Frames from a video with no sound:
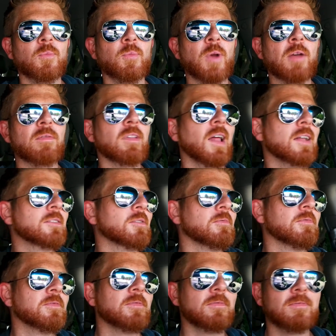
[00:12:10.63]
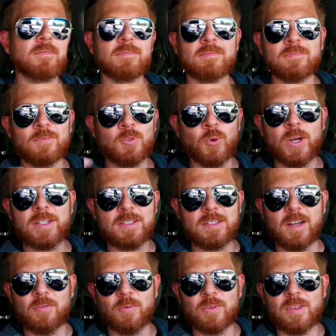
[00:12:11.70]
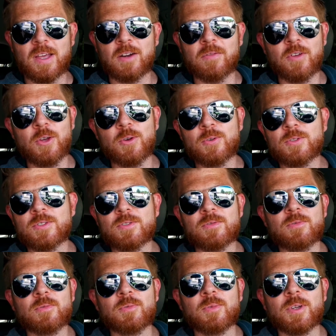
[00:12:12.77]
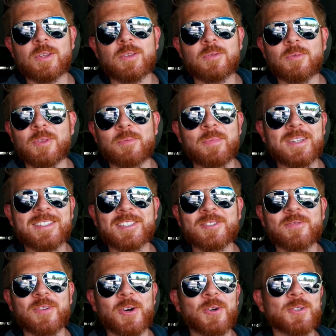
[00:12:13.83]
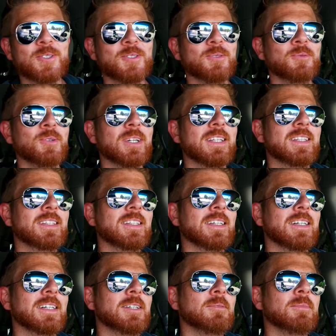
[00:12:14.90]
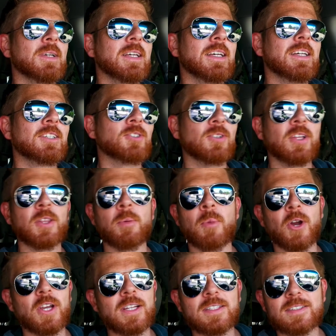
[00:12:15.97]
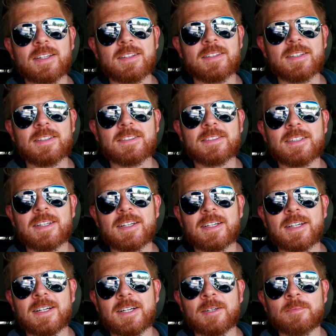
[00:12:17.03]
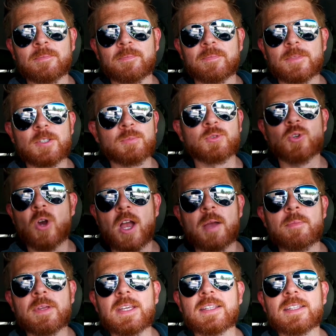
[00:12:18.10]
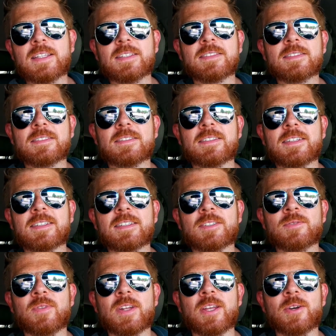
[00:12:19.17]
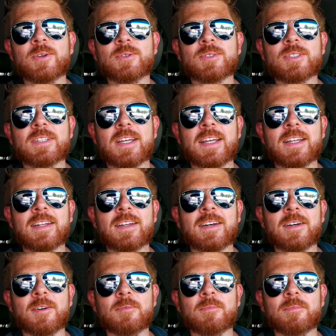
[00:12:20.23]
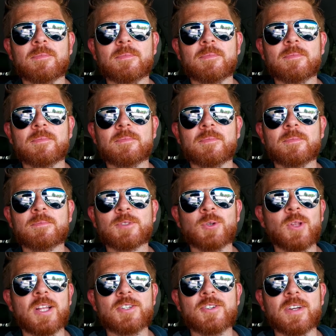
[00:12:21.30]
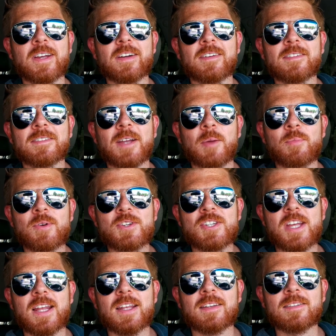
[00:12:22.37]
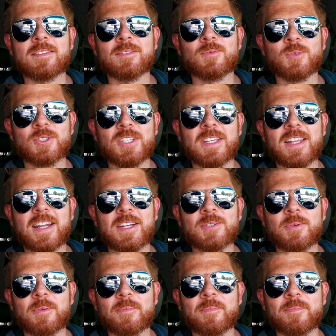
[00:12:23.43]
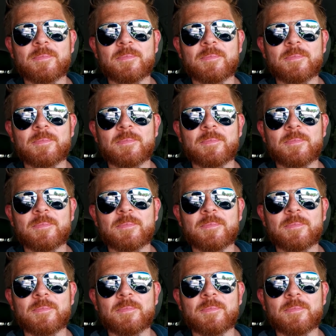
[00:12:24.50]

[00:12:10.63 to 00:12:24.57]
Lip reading: We have lots of great stuff with interviews, with business folks, with certainly on the marketing side of things. Subscribe, get these videos, and I'm so glad you're here. I appreciate it, and we'll see you in the next one.